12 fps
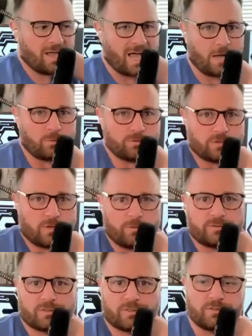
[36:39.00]
I was
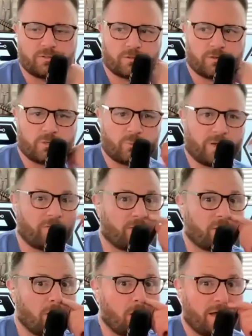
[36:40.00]
always concerned about the
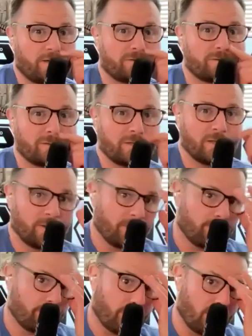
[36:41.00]
cost,
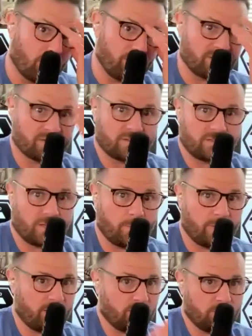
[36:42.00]
because until I
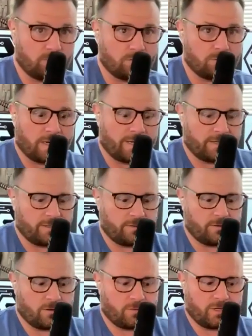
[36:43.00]
met you, I didn't
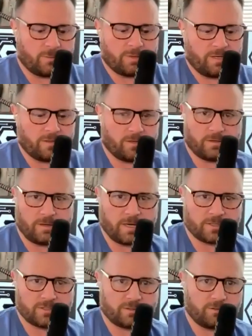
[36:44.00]
know anybody that could
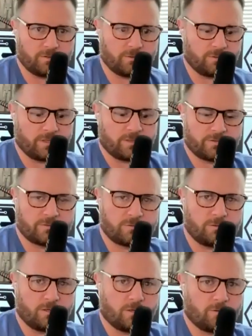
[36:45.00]
actually do this,
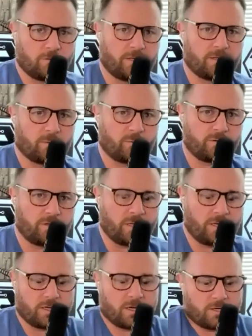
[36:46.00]
like that with
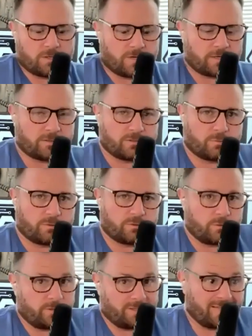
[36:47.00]
any contractors that were
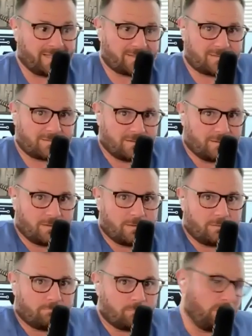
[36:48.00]
doing it.
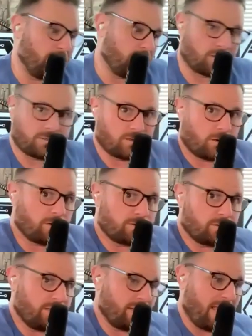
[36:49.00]
Because there
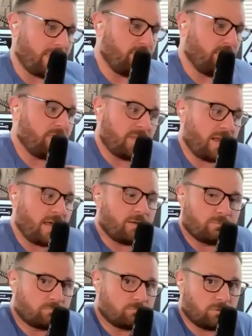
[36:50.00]
aren't that none that I
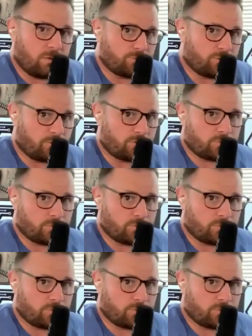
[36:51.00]
rub shoulders